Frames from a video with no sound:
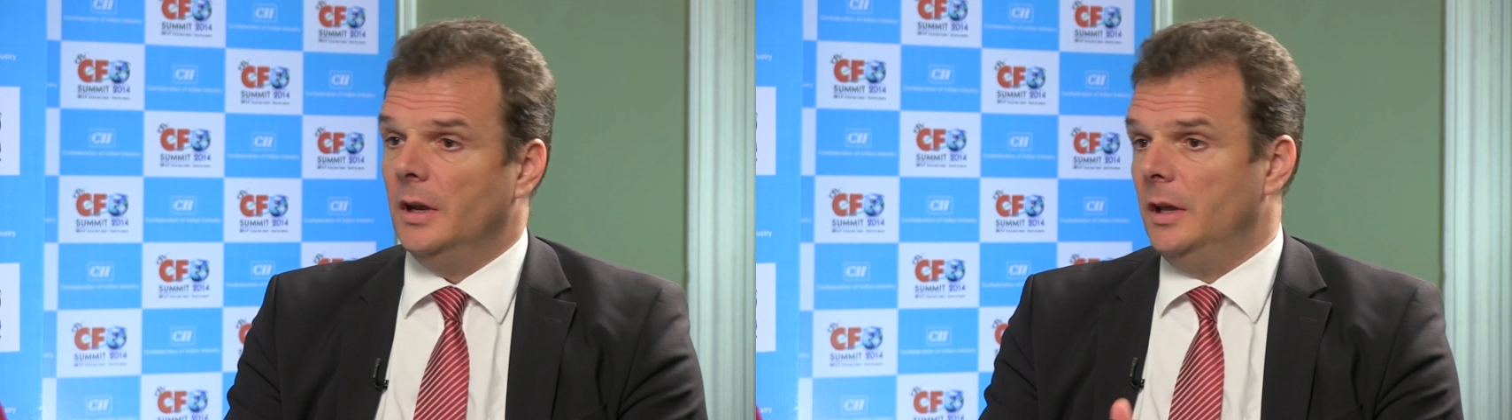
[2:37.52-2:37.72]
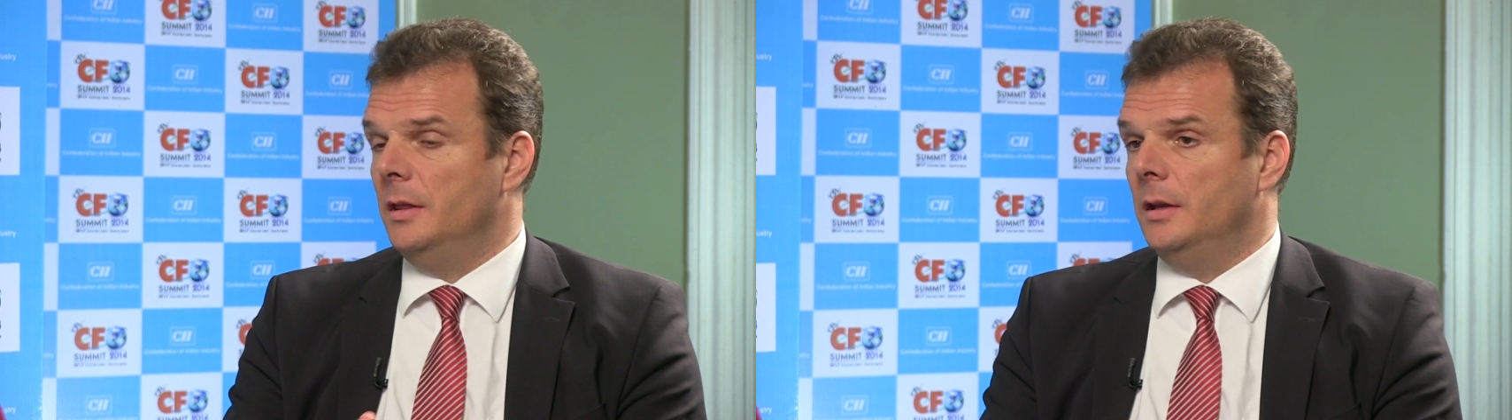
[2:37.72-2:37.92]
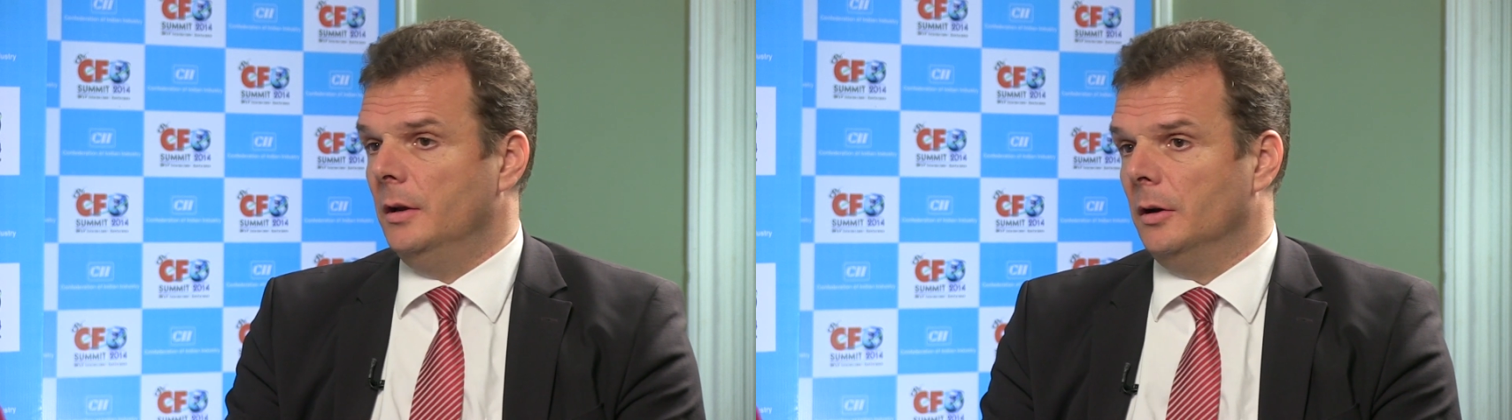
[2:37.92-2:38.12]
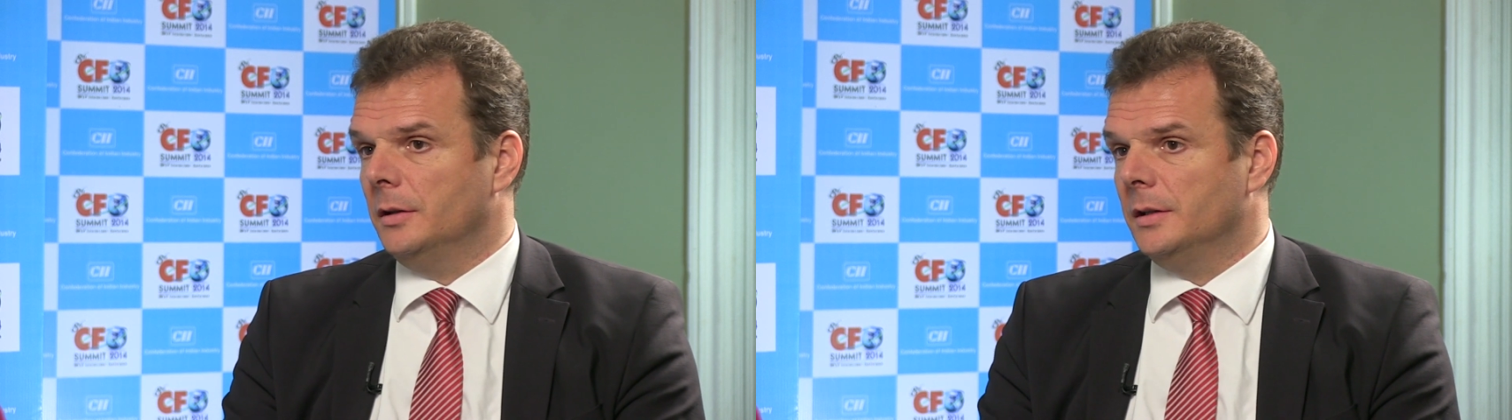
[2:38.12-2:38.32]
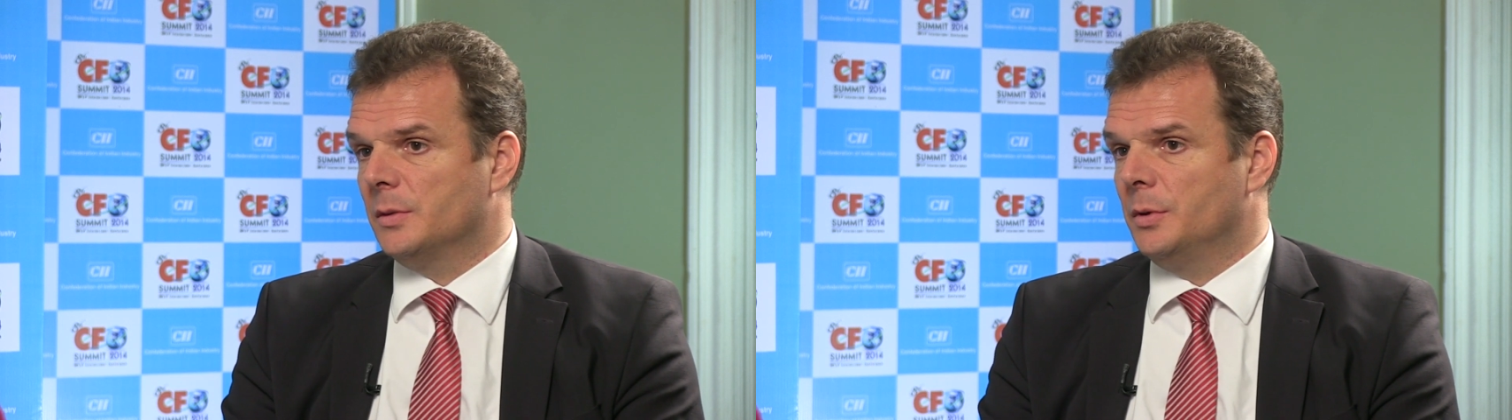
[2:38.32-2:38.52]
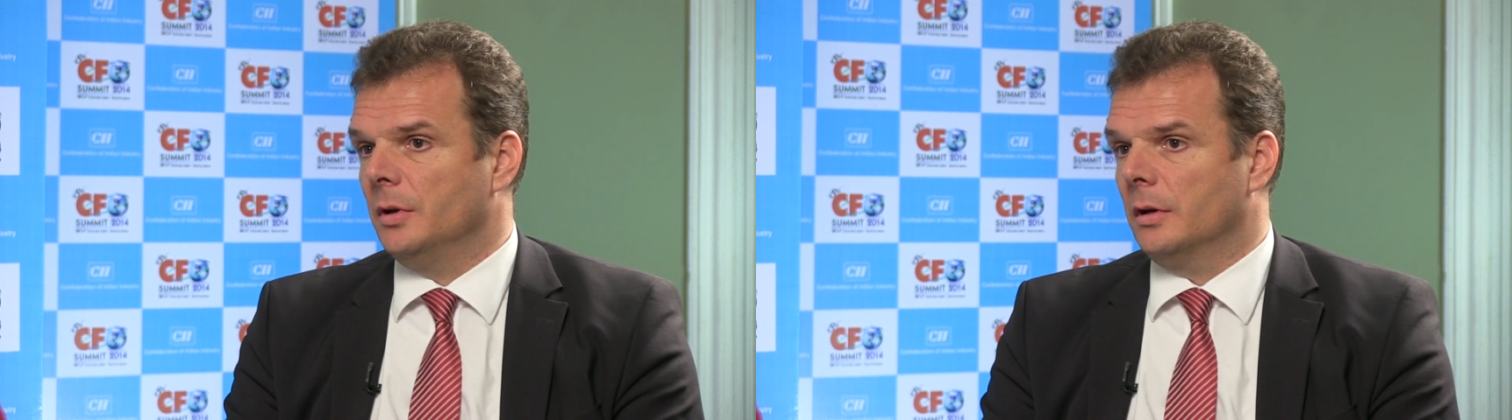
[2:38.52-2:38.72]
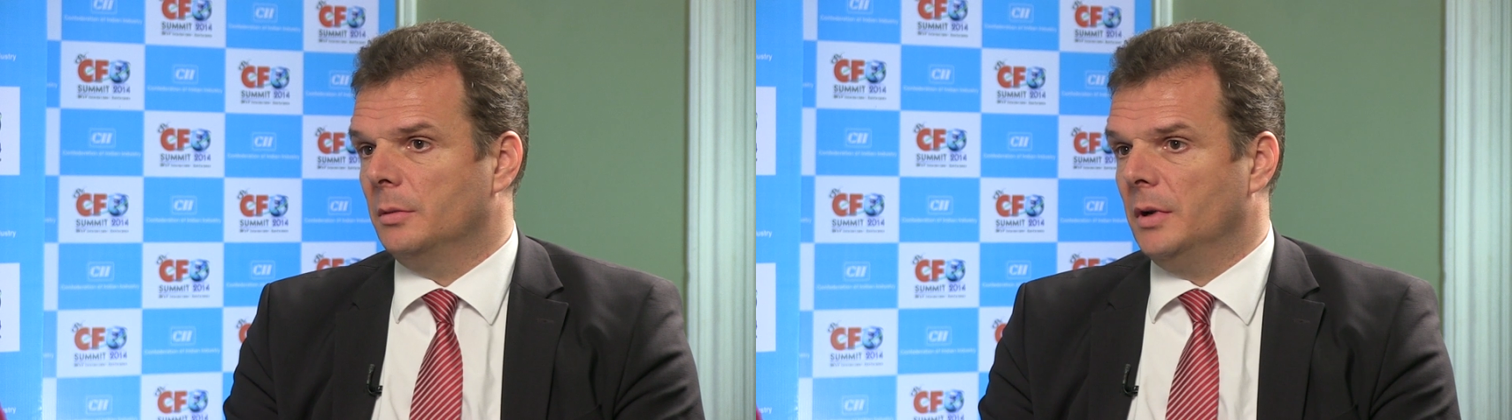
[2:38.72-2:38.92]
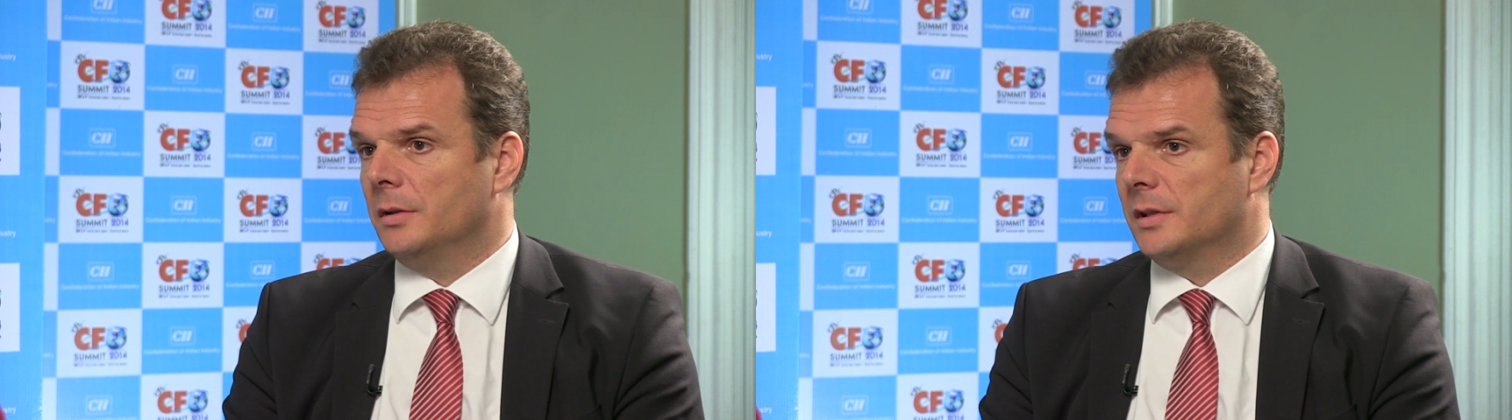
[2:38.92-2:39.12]
In the audience, we
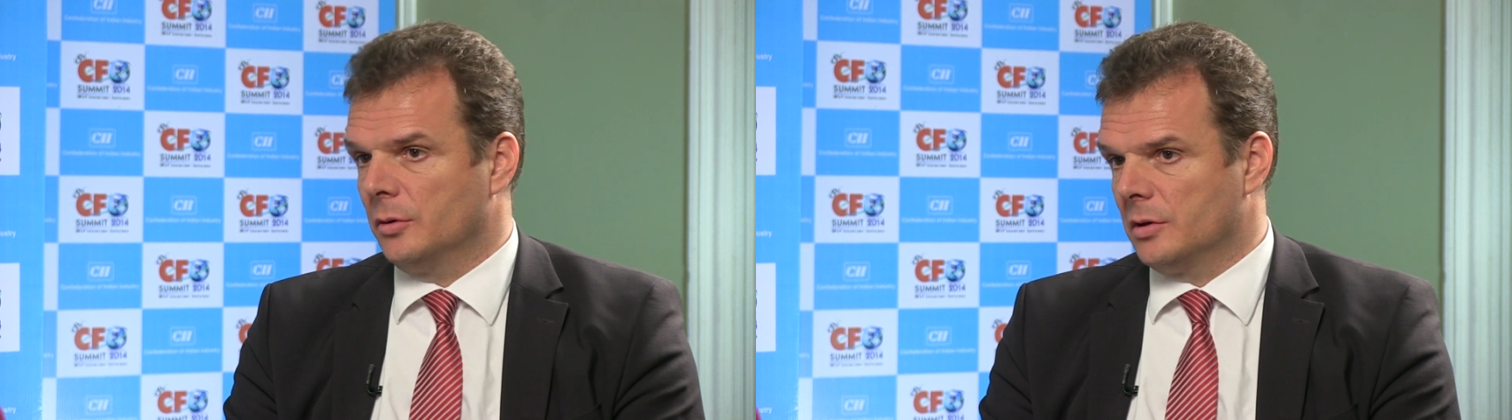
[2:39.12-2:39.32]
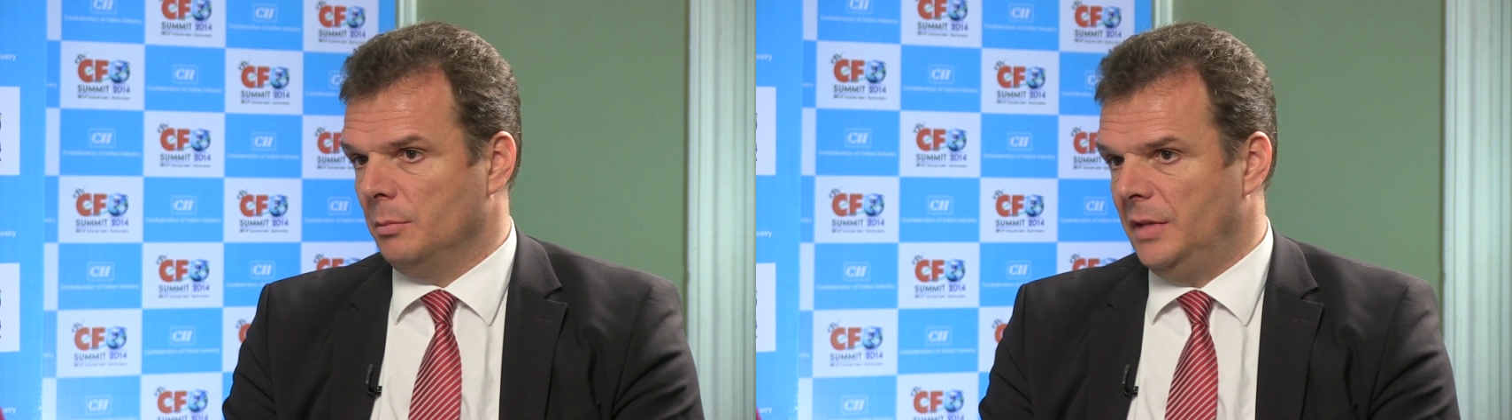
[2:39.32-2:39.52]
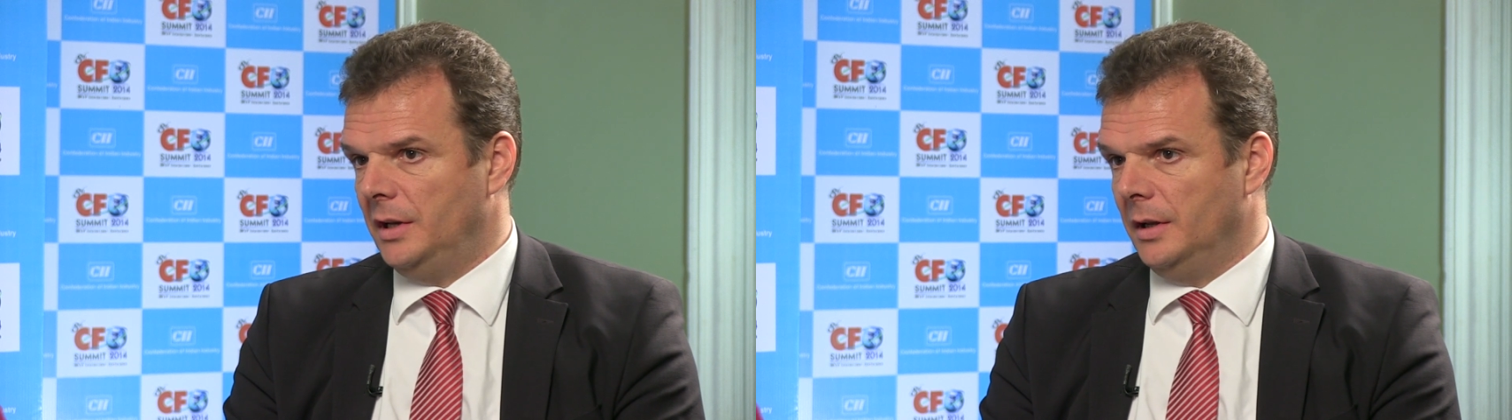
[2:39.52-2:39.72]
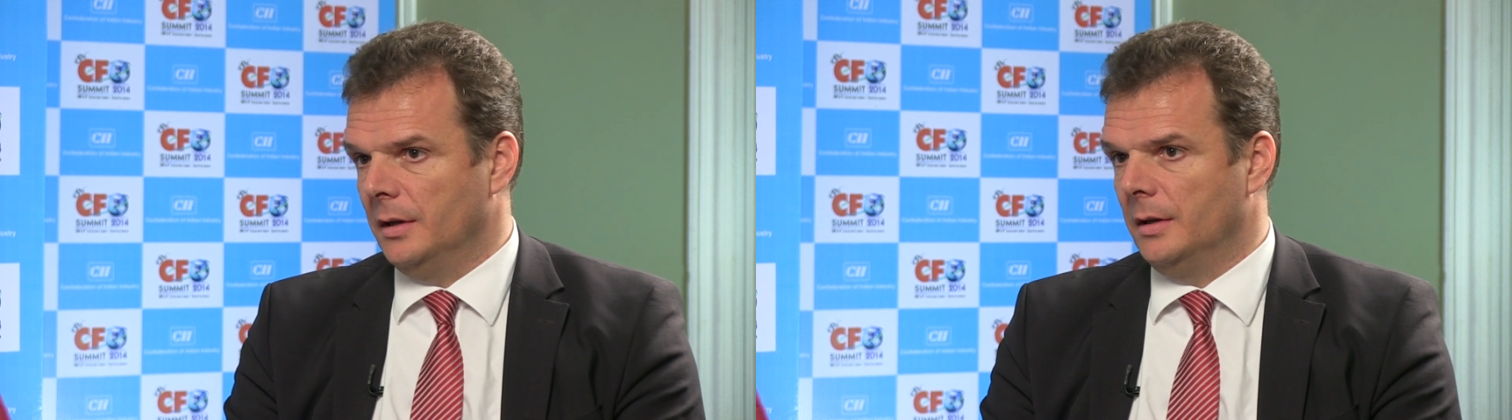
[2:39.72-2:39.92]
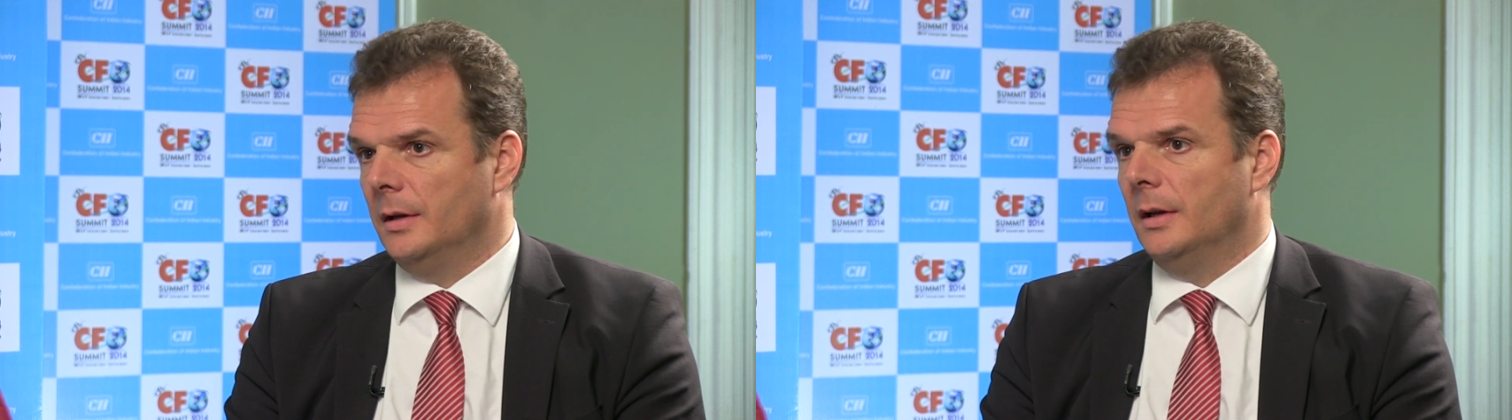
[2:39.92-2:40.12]
talked about social media.